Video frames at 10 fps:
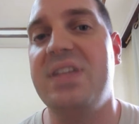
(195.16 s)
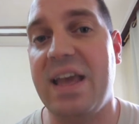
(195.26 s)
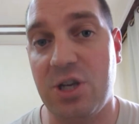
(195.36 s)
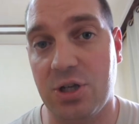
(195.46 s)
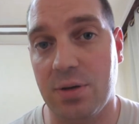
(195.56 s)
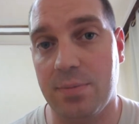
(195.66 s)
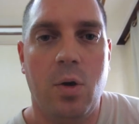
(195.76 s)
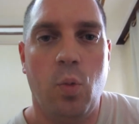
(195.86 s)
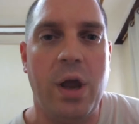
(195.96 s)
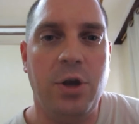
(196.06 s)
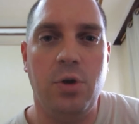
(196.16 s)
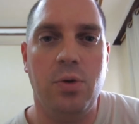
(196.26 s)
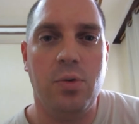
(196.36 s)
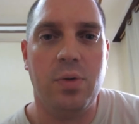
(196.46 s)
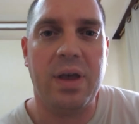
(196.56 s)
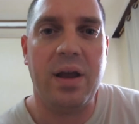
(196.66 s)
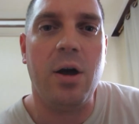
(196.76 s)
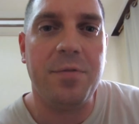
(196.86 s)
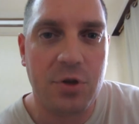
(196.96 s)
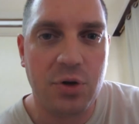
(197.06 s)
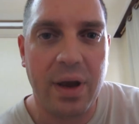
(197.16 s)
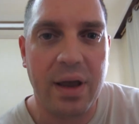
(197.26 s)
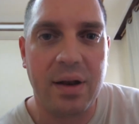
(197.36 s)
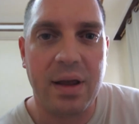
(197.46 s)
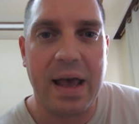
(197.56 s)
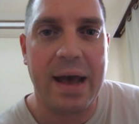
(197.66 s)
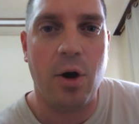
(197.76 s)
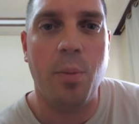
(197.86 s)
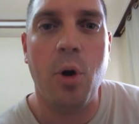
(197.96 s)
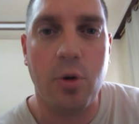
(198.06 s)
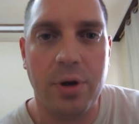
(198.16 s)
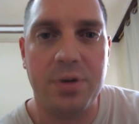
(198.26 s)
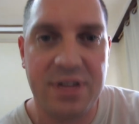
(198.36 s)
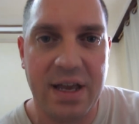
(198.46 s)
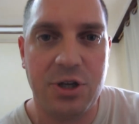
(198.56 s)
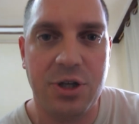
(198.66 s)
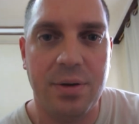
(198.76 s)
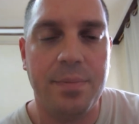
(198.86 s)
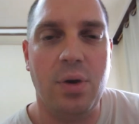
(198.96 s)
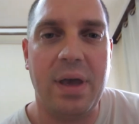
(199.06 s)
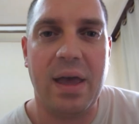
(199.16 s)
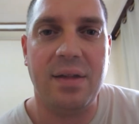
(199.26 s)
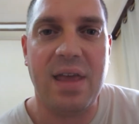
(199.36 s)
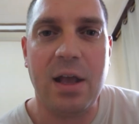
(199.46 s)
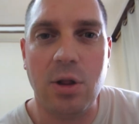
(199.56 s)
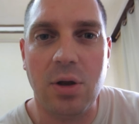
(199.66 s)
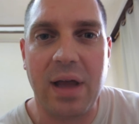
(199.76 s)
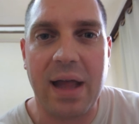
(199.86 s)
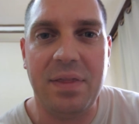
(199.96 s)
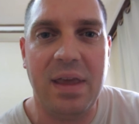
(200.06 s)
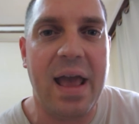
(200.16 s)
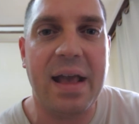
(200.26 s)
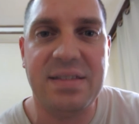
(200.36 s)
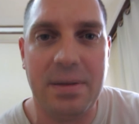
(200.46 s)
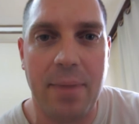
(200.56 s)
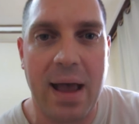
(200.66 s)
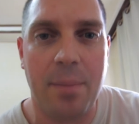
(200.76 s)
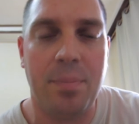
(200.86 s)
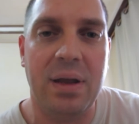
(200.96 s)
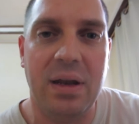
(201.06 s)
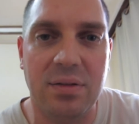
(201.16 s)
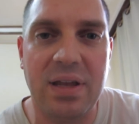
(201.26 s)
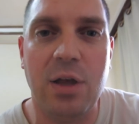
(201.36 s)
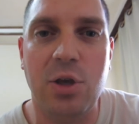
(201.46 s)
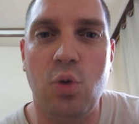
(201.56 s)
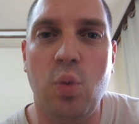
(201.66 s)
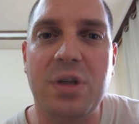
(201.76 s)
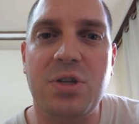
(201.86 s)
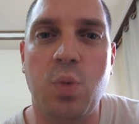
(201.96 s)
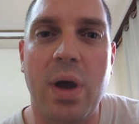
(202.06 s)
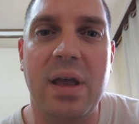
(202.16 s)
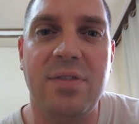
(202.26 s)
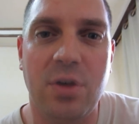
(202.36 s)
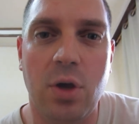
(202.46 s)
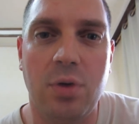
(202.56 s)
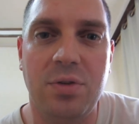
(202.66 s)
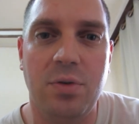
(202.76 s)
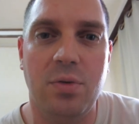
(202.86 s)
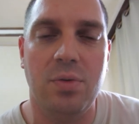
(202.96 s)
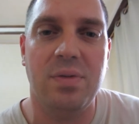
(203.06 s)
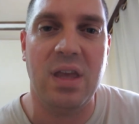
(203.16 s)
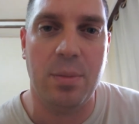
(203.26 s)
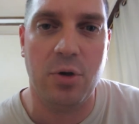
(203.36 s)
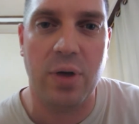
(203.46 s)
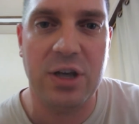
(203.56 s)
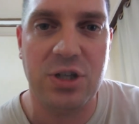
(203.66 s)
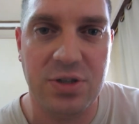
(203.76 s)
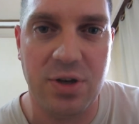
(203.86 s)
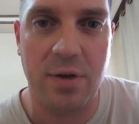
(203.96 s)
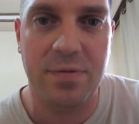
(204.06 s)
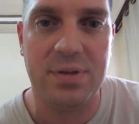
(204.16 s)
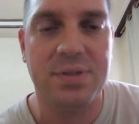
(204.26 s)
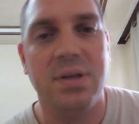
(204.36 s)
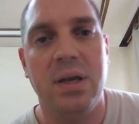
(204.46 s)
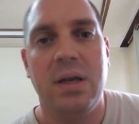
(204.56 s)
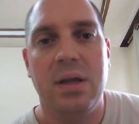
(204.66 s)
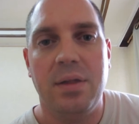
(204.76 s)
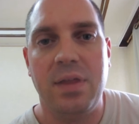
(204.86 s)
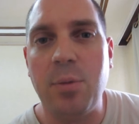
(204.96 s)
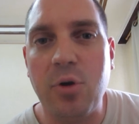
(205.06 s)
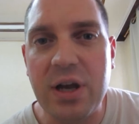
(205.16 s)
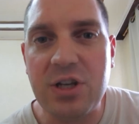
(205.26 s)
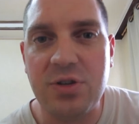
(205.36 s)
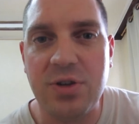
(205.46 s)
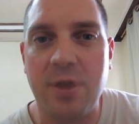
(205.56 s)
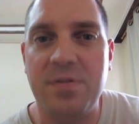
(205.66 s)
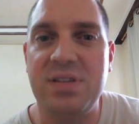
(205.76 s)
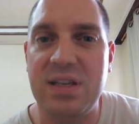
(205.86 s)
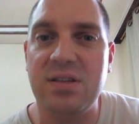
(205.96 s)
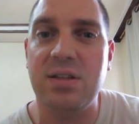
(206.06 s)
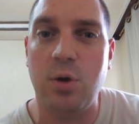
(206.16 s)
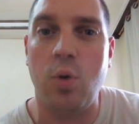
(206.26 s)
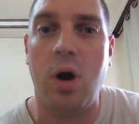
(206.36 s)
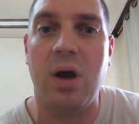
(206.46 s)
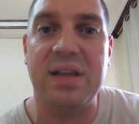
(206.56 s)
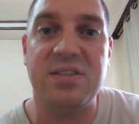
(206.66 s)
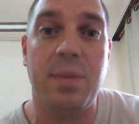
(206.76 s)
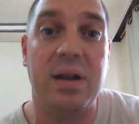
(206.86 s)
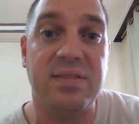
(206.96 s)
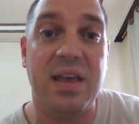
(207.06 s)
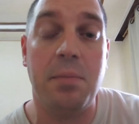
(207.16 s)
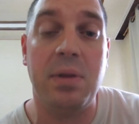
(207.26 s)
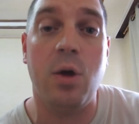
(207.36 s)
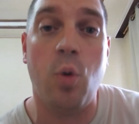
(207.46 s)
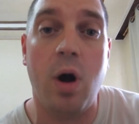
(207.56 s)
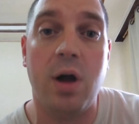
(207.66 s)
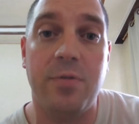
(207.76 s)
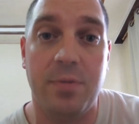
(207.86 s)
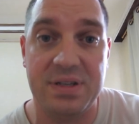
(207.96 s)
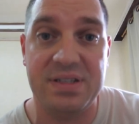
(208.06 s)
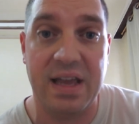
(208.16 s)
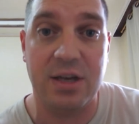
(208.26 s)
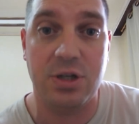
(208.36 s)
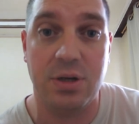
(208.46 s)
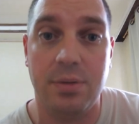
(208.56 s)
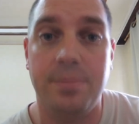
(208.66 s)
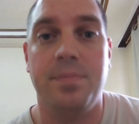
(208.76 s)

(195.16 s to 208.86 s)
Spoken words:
Station. When you get off the train at Omokgyo Station, you can take a look at the exit map and it'll tell you which way to go to the immigration's office. The immigration's office is a little walk. It's about a 10-minute walk from the station.